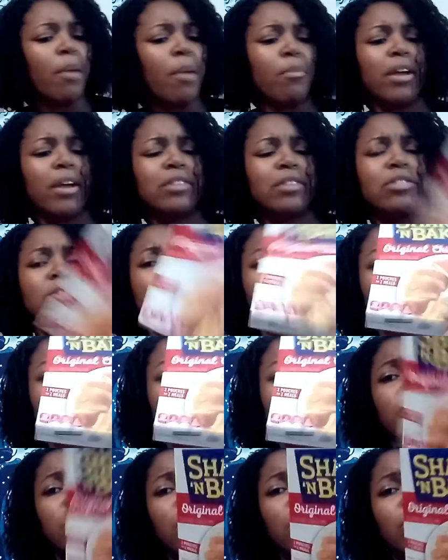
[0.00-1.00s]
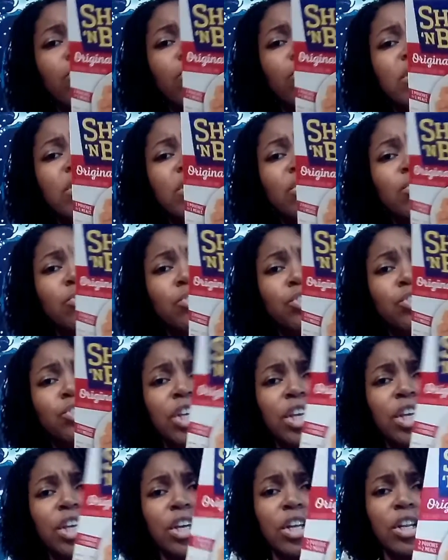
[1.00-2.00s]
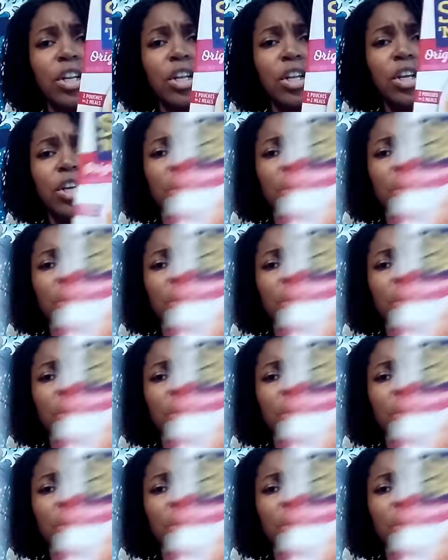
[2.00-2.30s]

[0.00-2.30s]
prices to the original chicken,